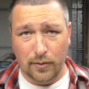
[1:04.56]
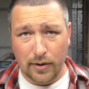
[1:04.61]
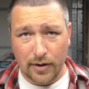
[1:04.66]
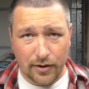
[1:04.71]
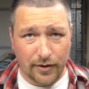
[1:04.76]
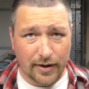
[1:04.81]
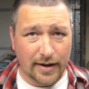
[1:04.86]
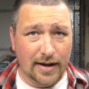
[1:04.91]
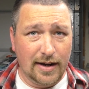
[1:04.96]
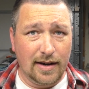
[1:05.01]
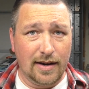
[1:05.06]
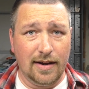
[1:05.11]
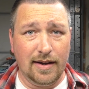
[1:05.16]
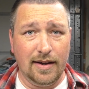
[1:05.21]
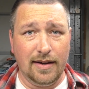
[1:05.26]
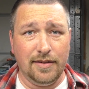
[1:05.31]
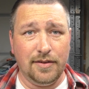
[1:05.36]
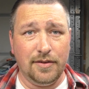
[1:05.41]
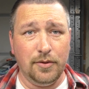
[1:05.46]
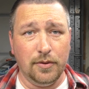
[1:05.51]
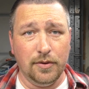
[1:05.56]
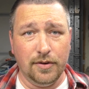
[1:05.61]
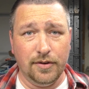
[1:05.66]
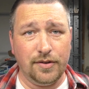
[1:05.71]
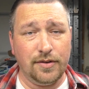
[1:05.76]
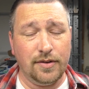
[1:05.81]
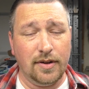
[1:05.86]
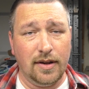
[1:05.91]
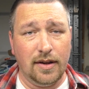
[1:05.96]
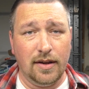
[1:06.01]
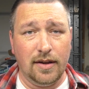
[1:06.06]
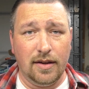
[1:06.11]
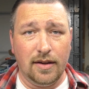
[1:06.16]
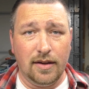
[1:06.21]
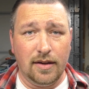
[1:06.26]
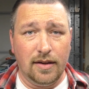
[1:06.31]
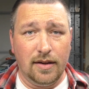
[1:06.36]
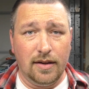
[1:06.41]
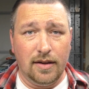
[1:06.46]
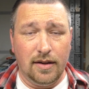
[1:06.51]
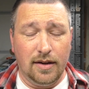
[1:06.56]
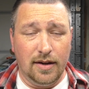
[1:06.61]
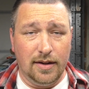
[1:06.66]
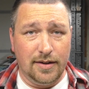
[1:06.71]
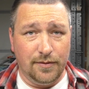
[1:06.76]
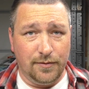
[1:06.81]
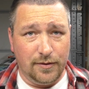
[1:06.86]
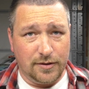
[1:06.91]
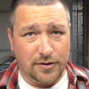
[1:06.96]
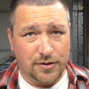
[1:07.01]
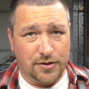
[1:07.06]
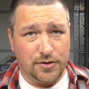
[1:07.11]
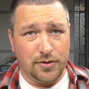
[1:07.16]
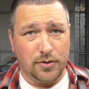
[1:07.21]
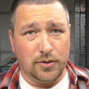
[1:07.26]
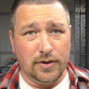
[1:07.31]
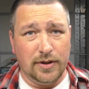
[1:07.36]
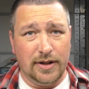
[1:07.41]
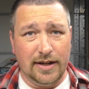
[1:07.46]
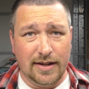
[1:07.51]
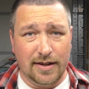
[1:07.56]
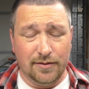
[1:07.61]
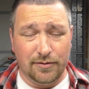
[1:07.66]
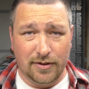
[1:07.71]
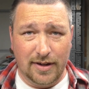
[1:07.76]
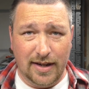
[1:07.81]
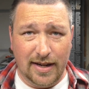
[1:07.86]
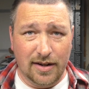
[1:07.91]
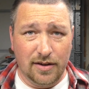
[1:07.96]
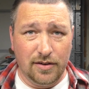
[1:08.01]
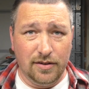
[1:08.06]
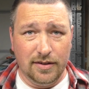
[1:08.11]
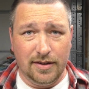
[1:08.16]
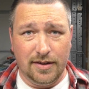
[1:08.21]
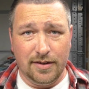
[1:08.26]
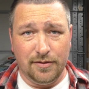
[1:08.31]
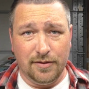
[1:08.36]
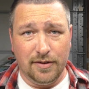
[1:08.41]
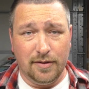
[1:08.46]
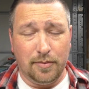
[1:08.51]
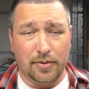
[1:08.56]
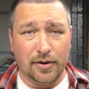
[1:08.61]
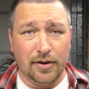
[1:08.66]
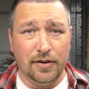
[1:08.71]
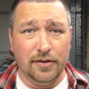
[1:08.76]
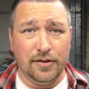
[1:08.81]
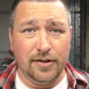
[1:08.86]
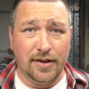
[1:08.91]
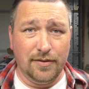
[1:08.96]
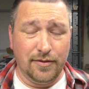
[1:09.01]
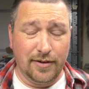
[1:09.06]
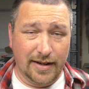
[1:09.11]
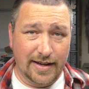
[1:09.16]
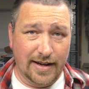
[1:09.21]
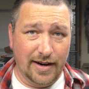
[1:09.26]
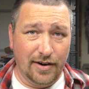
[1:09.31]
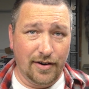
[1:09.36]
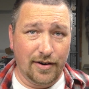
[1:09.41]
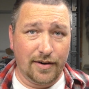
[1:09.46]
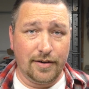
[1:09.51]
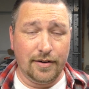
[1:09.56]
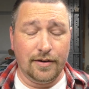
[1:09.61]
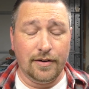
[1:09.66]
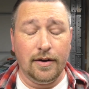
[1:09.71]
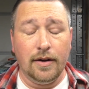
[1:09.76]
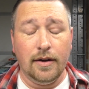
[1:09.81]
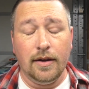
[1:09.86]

wandering eye towards a different story, a different angle, a different approach, a different character.